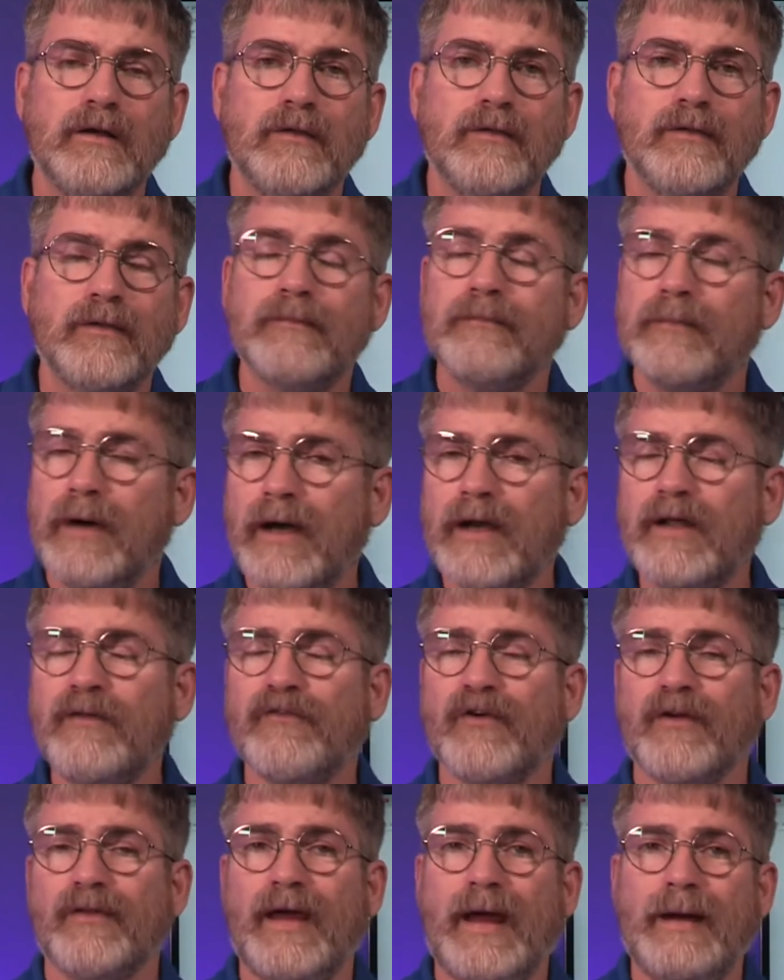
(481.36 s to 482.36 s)
the money
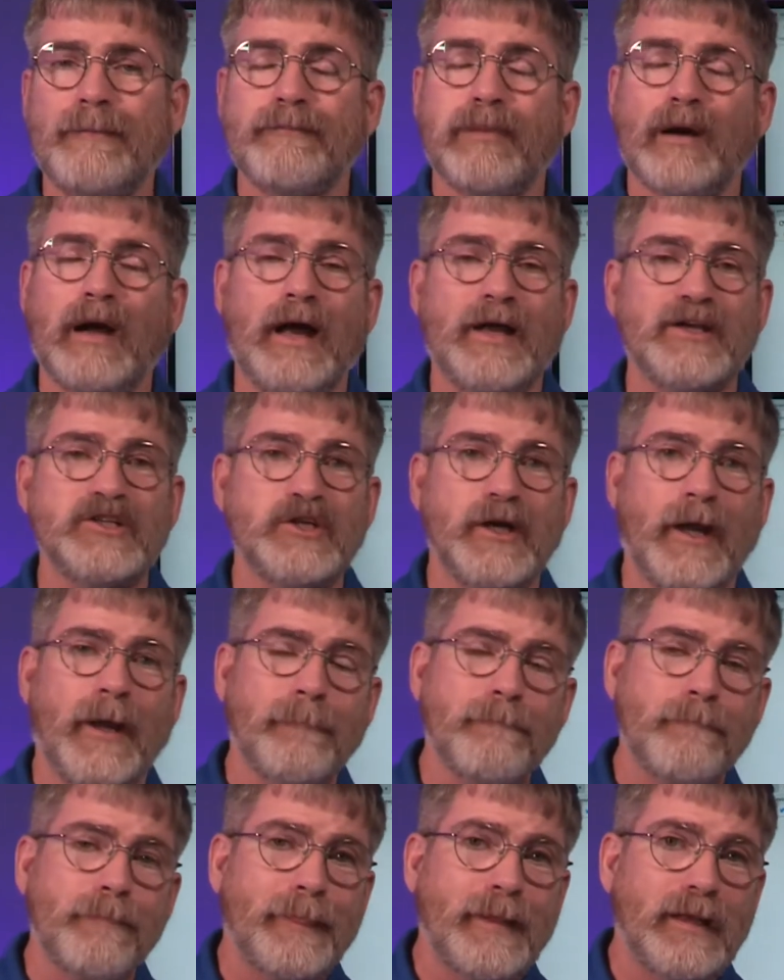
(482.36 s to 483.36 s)
for that
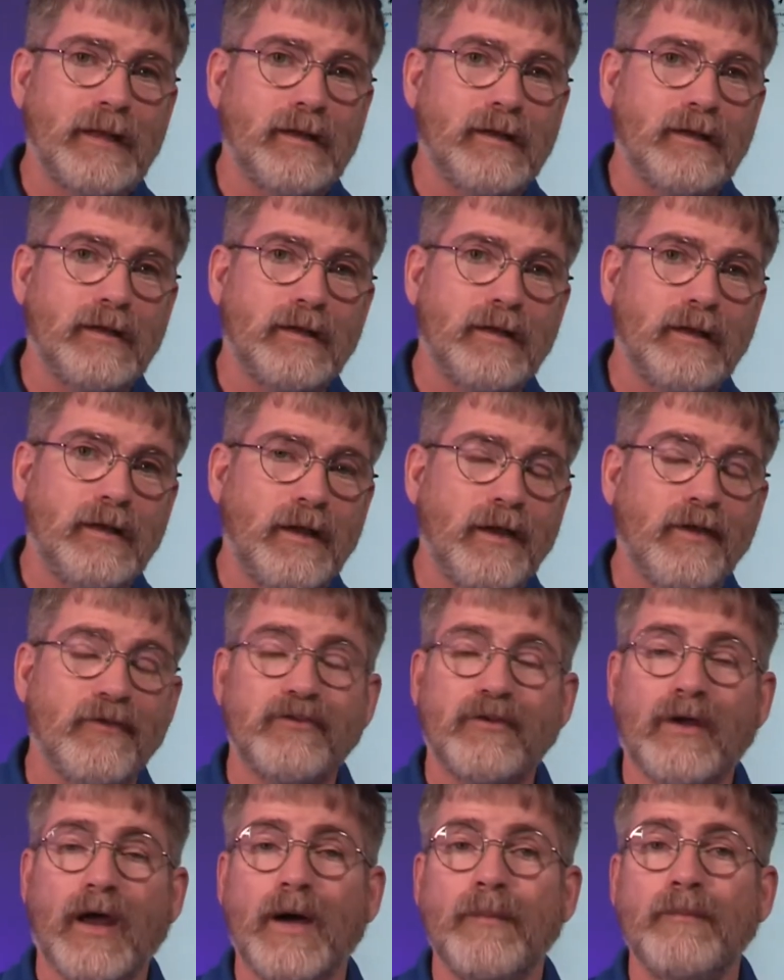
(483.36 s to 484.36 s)
project
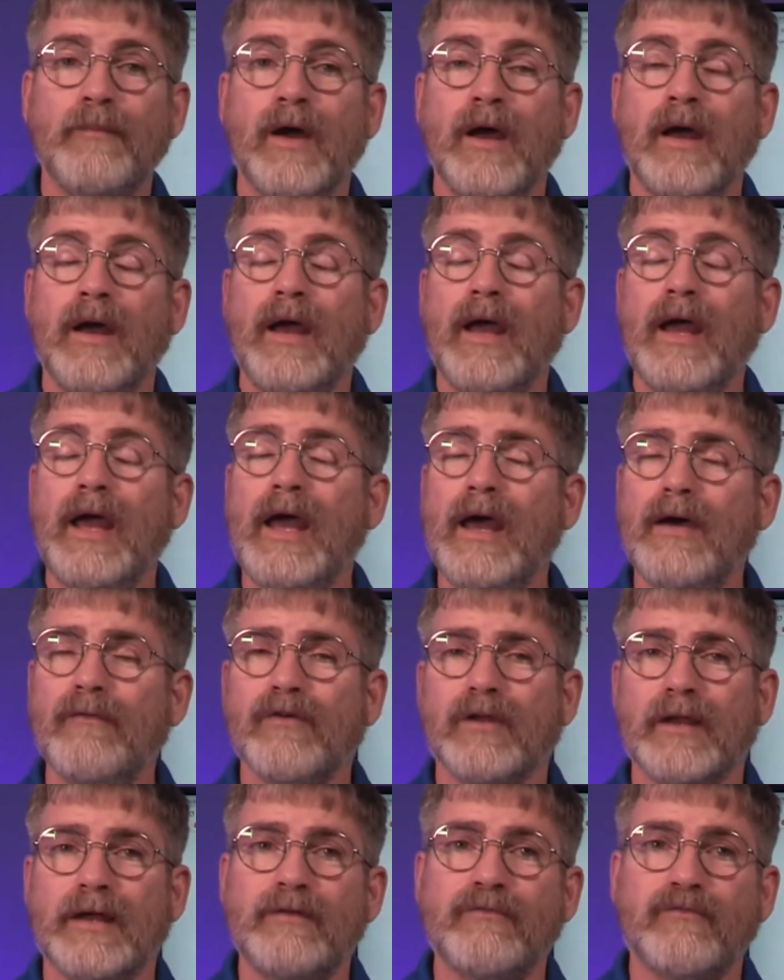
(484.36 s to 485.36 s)
has come
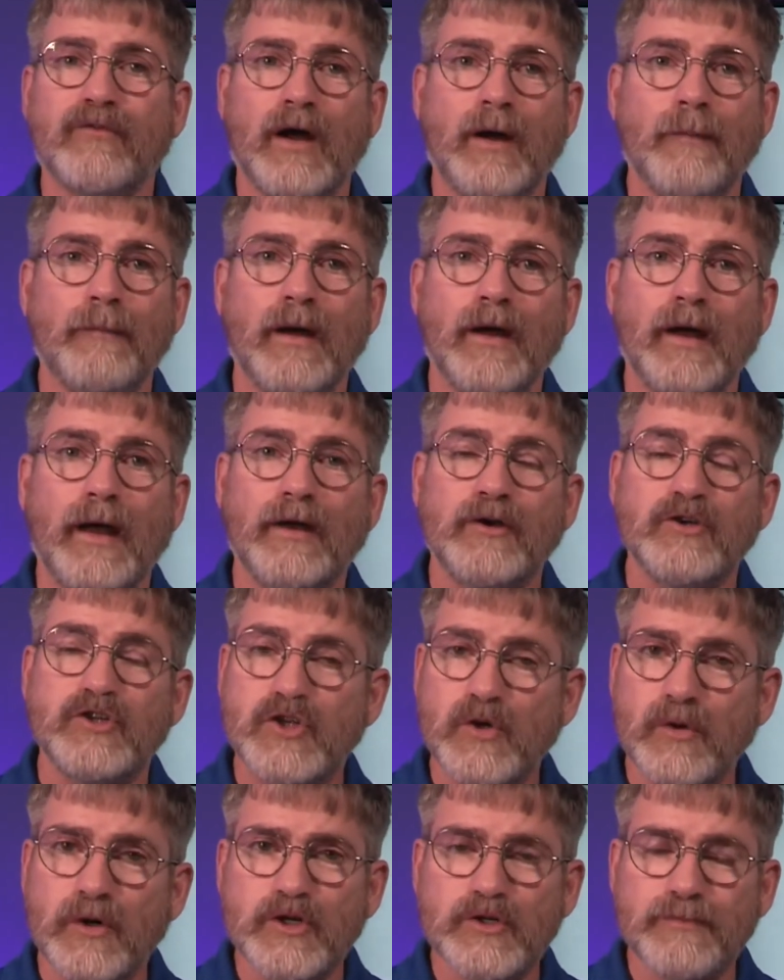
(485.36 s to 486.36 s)
heavily from
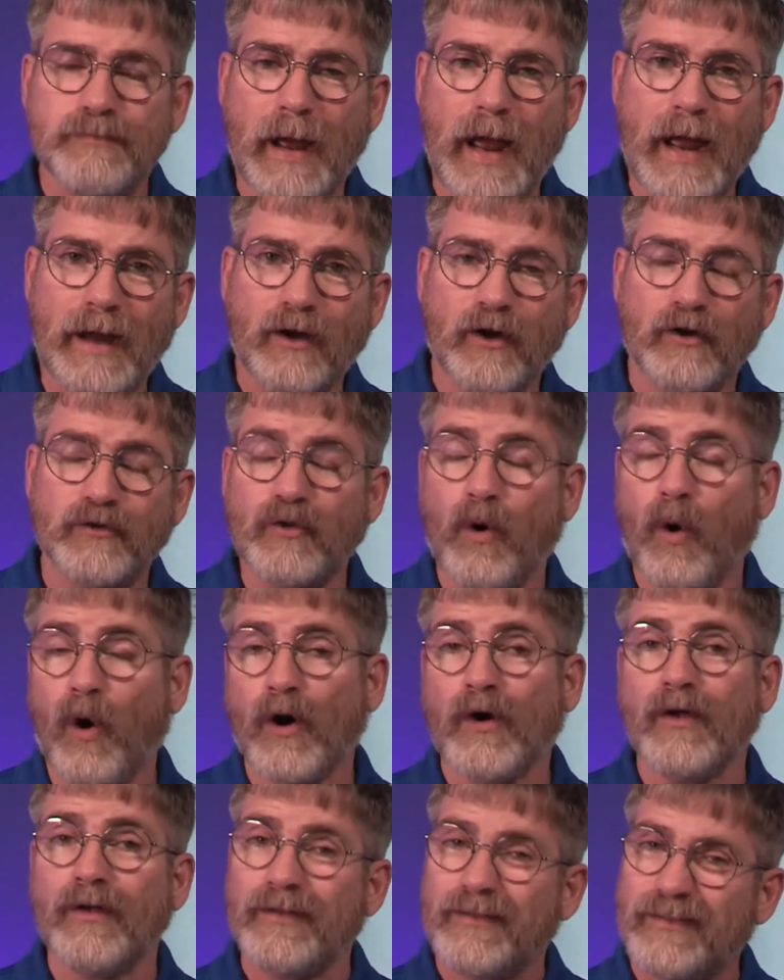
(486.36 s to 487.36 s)
Jewish backers,
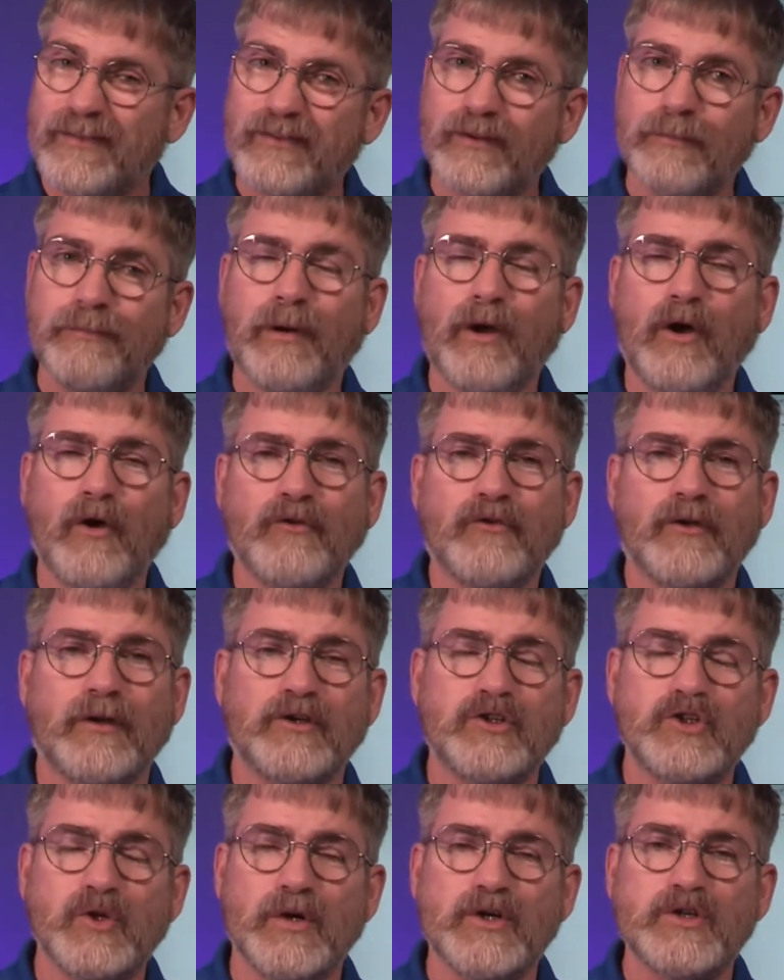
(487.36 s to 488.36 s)
or
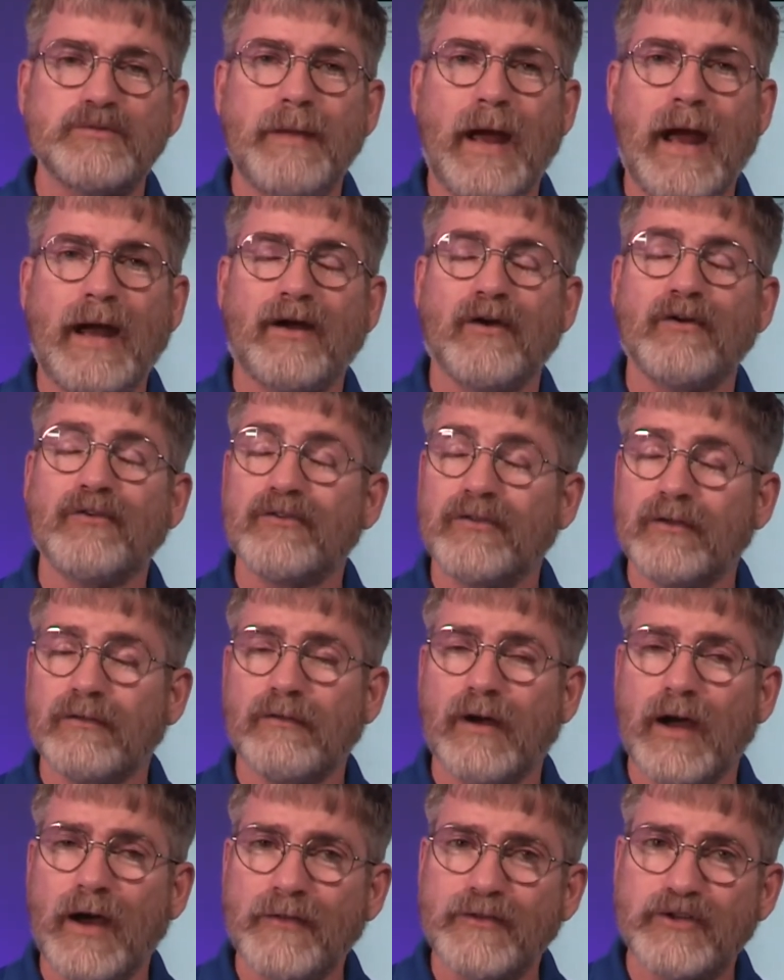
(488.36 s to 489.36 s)
supposed Jewish backers, the
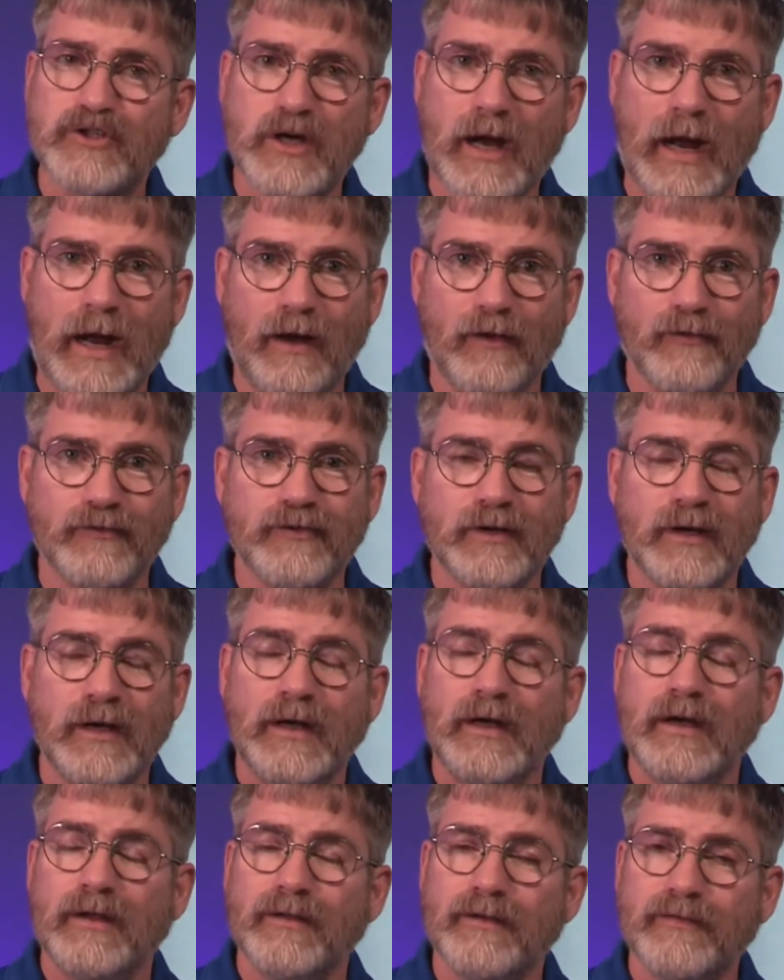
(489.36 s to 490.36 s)
Rothschilds,
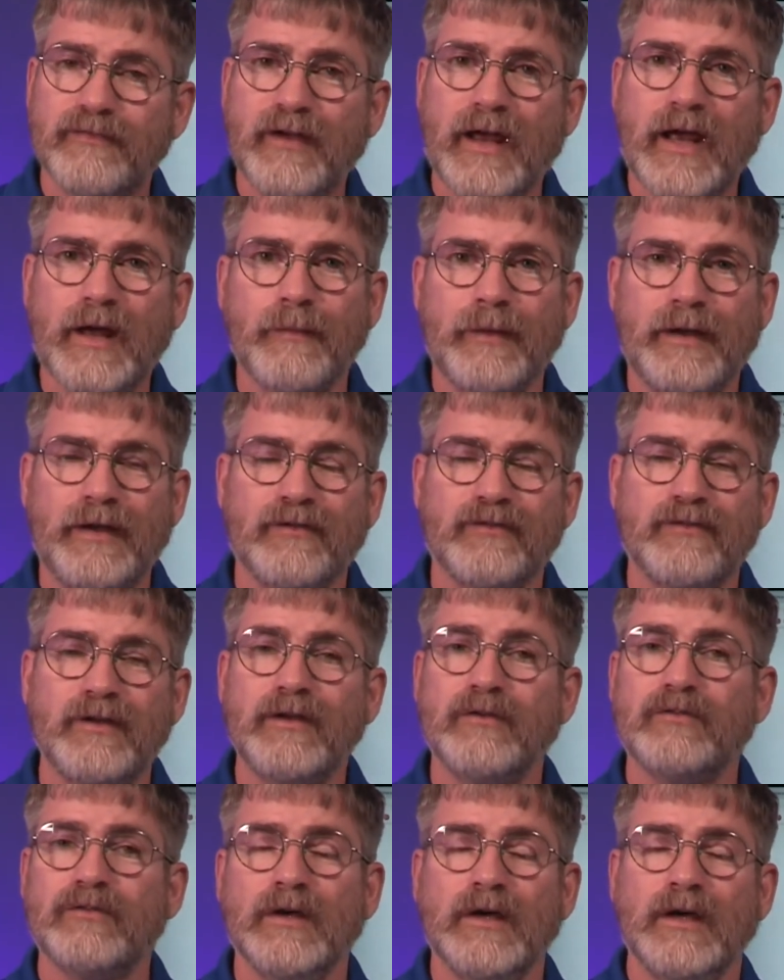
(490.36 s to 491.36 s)
the families,
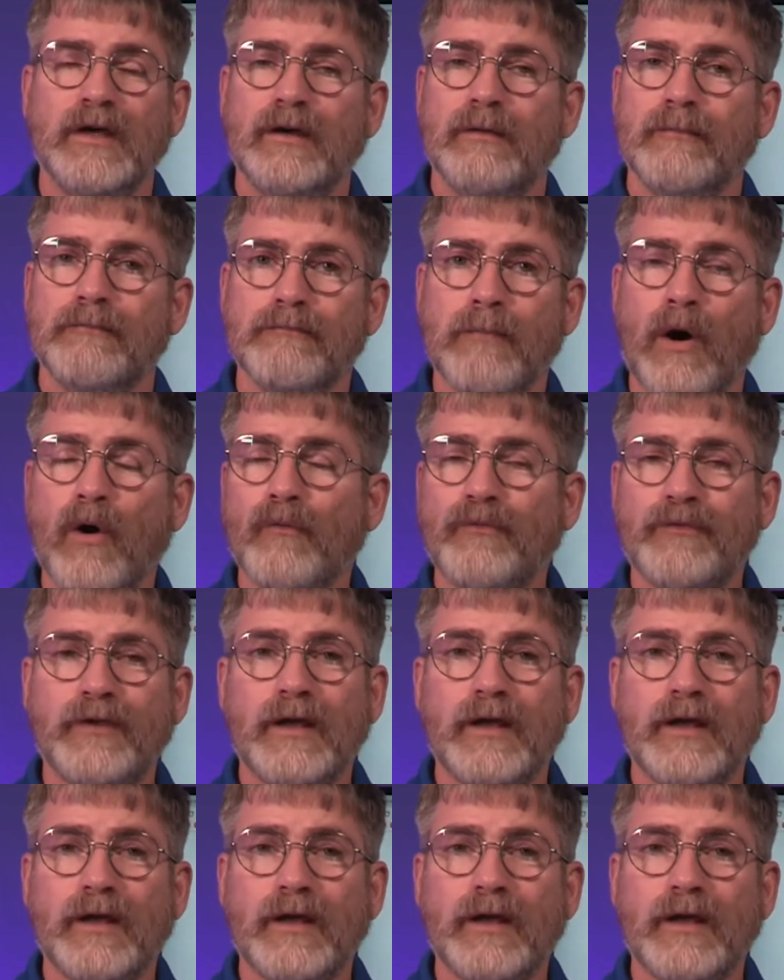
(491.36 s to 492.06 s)
these billion,